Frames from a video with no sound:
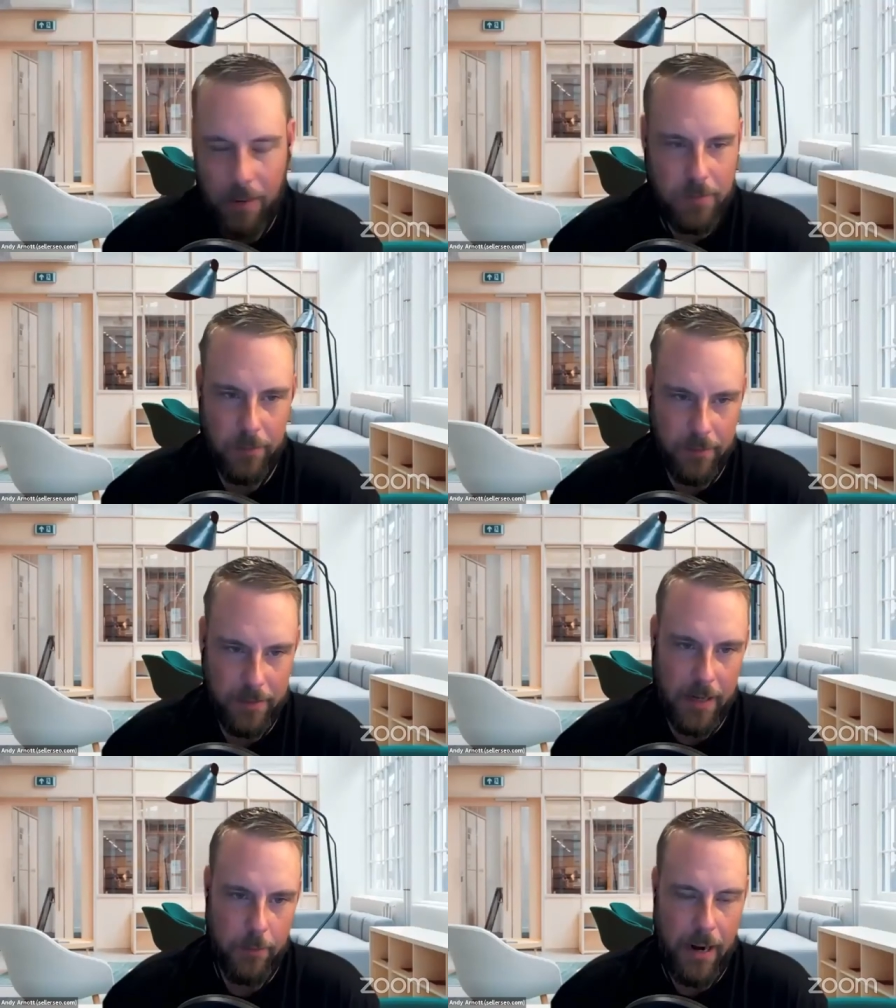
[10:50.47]
absolutely.
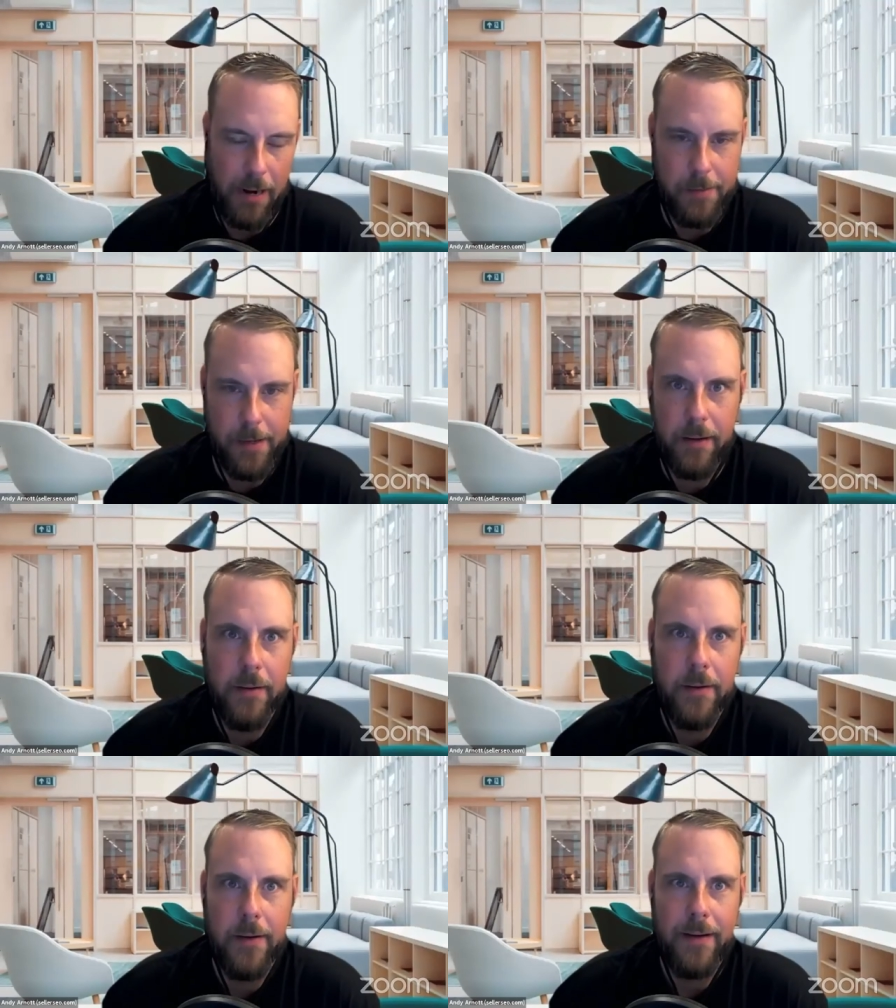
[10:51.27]
I agree. I think,
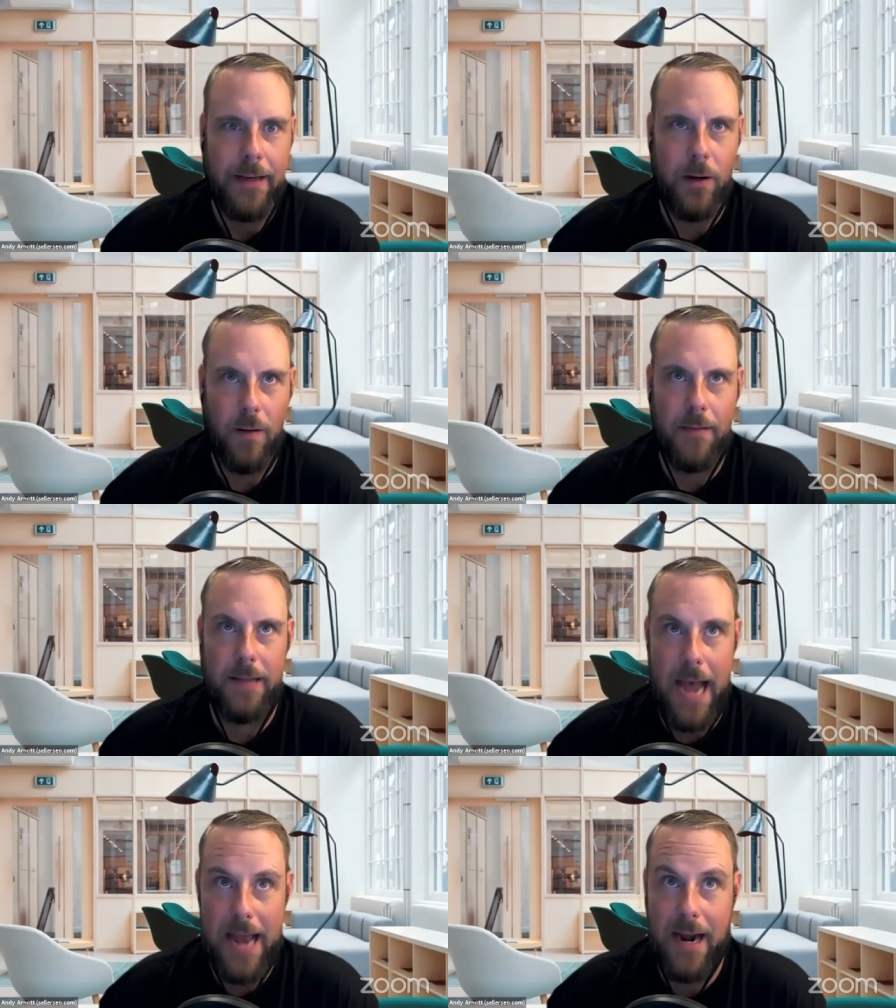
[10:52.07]
you know, on the
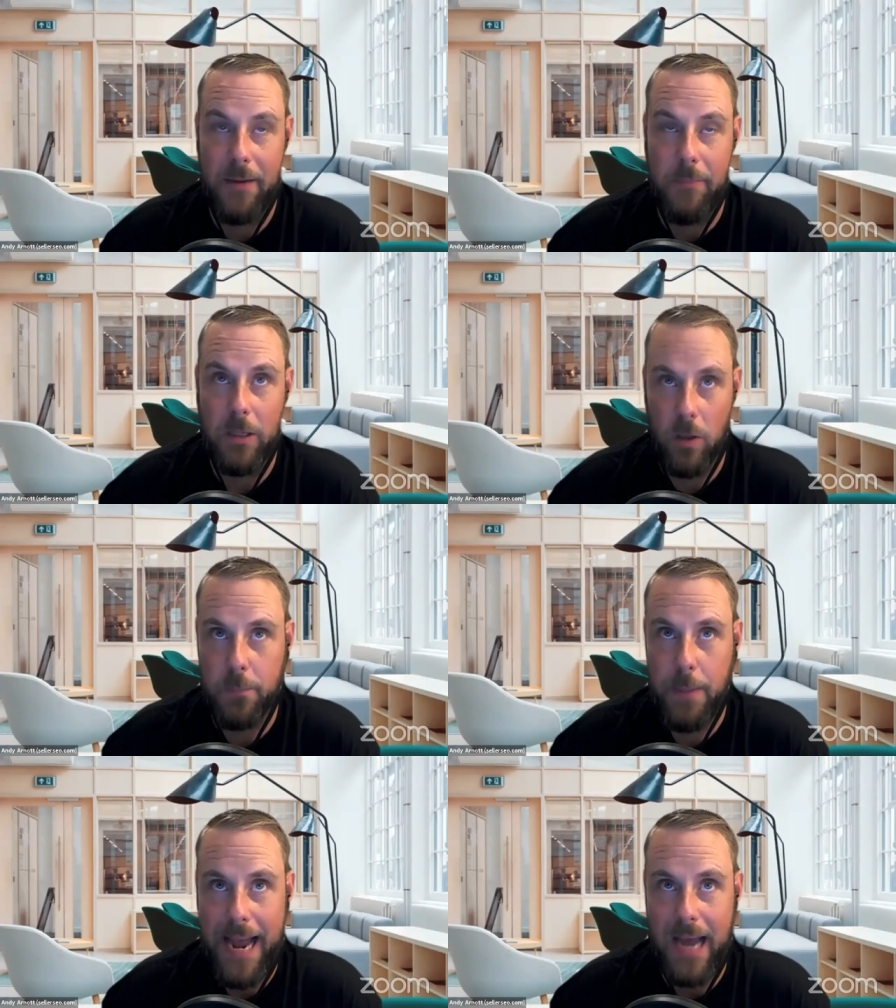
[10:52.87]
line item it looks
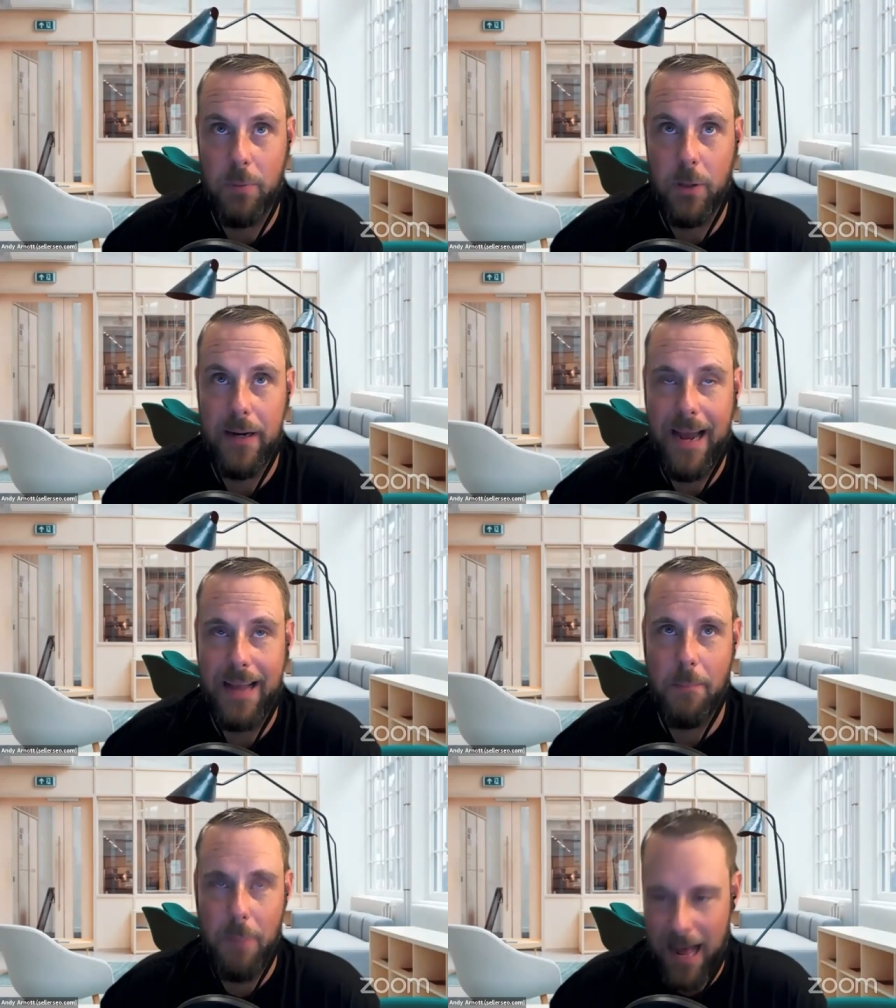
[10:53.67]
bad, but at
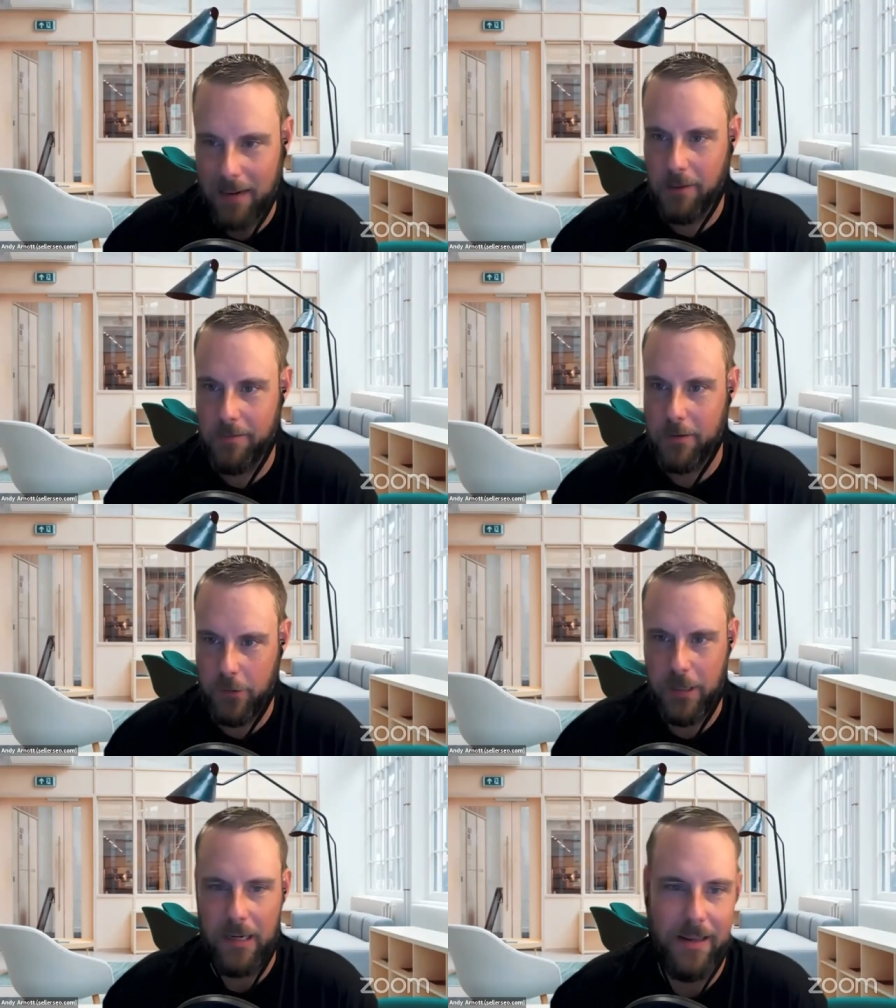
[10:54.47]
the bottom of the
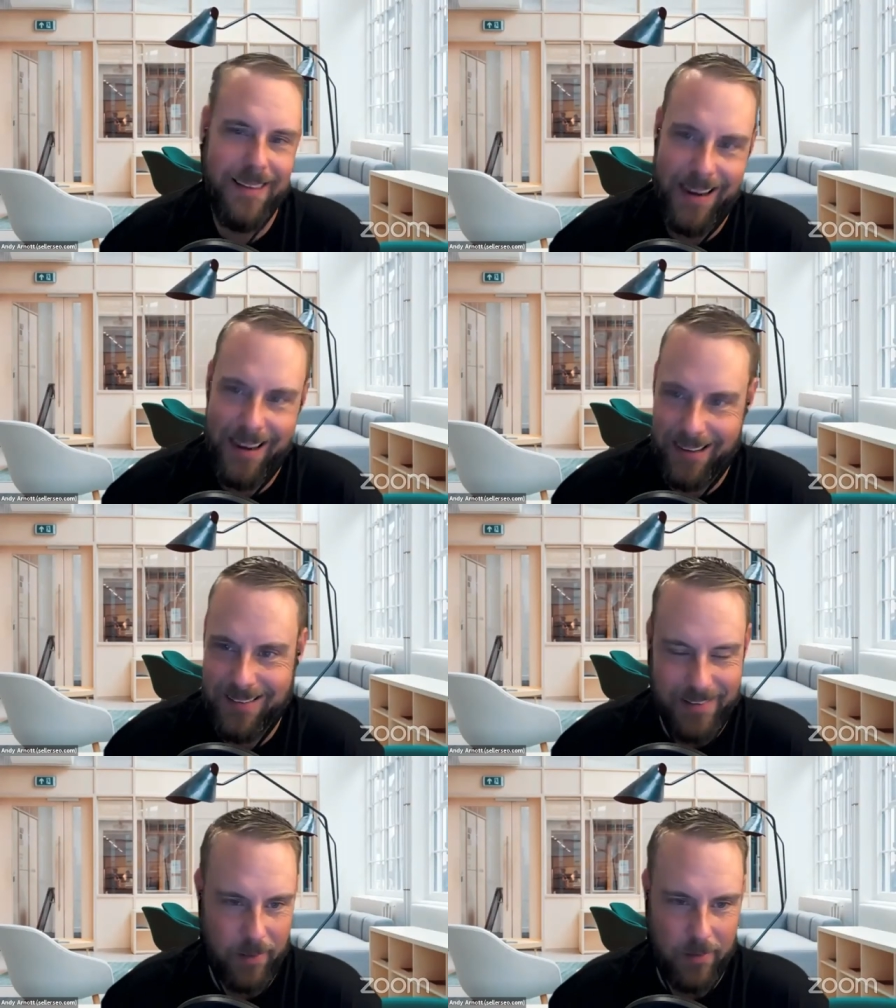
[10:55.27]
sheet, they it
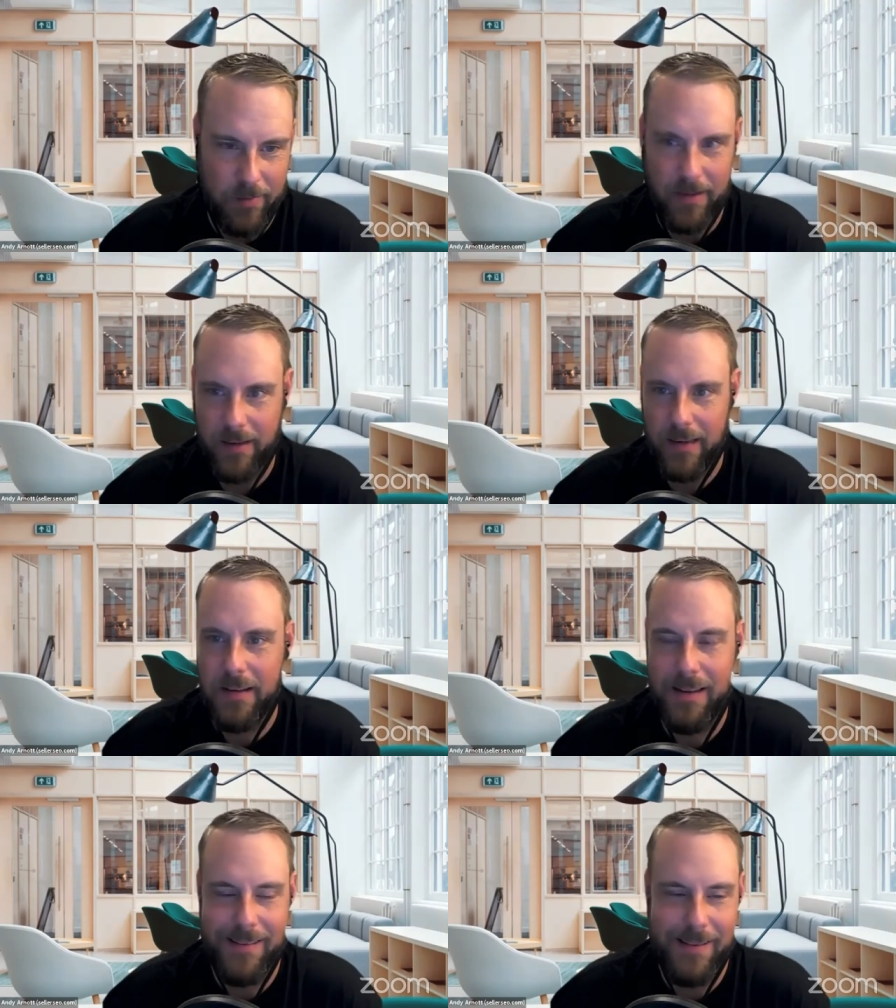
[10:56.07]
still looks good. It,
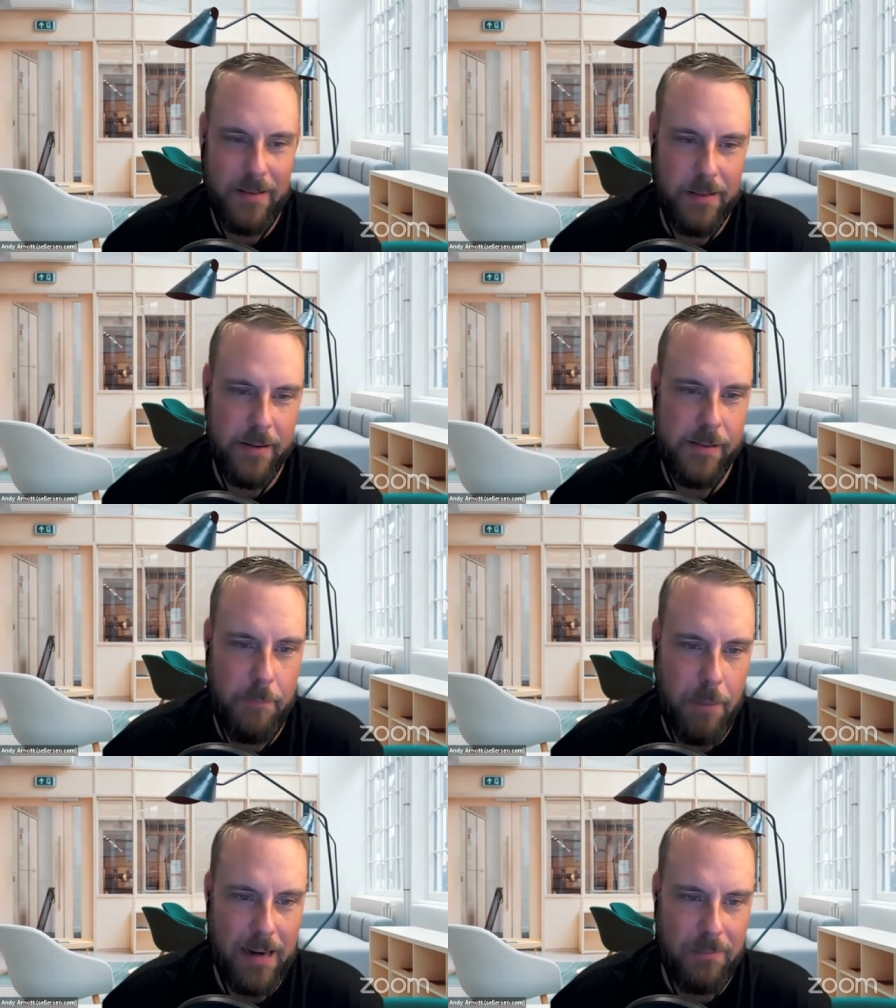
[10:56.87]
it, the, yeah. the, the
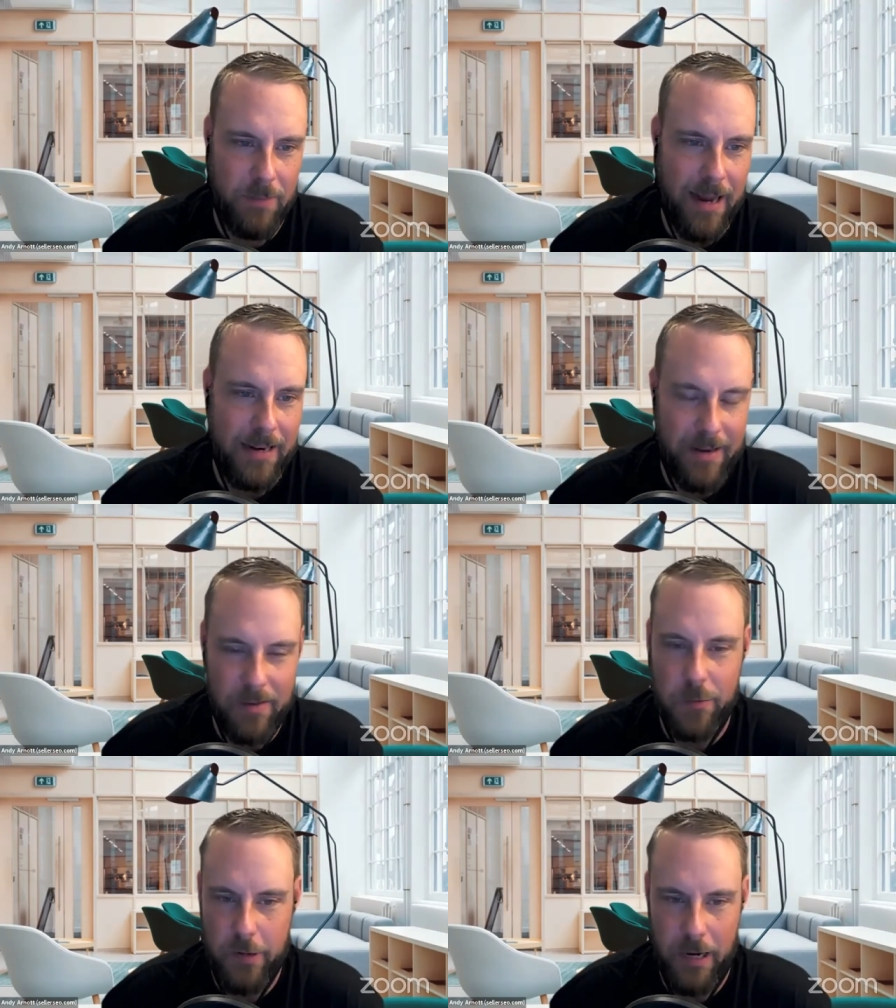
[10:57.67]
bottom line
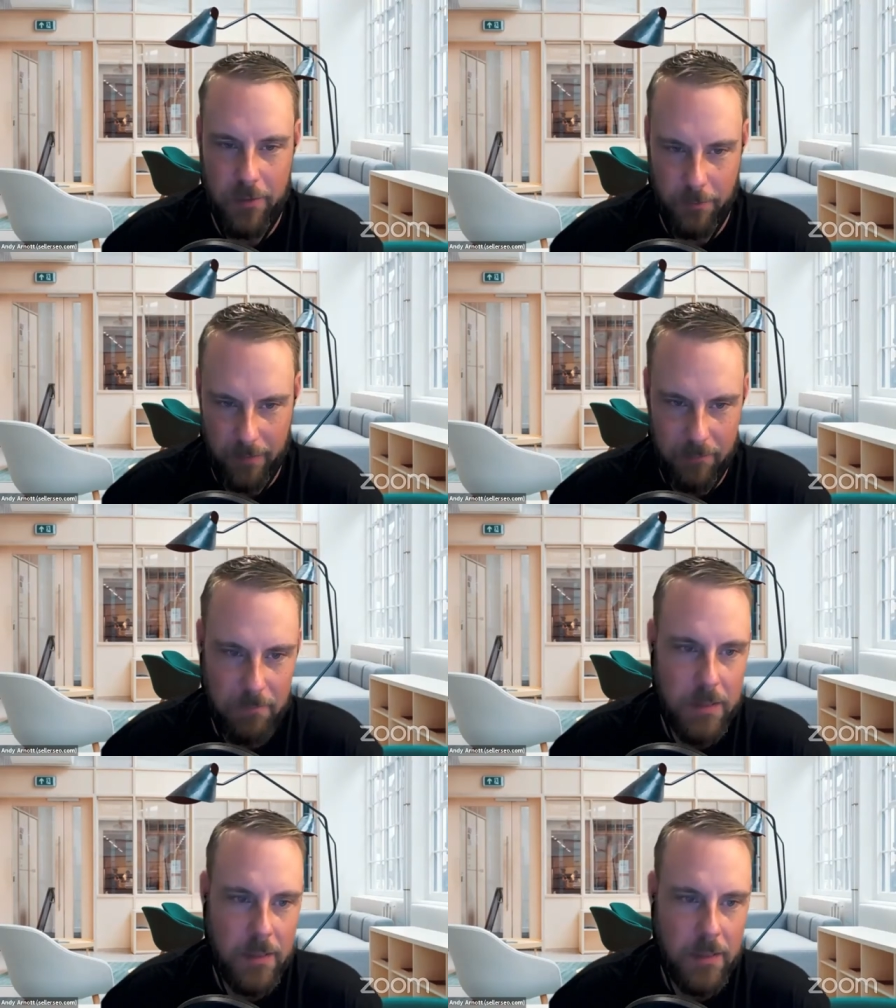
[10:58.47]
doesn't change for them.